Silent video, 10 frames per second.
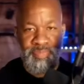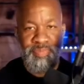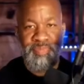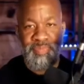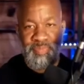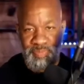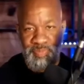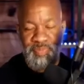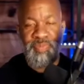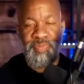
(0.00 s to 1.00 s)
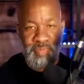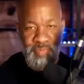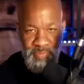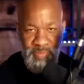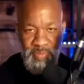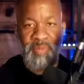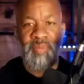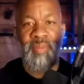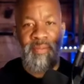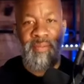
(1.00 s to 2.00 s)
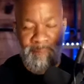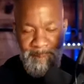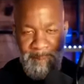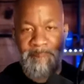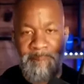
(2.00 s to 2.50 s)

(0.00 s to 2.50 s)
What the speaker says: he's made a name for himself. He branded himself, right?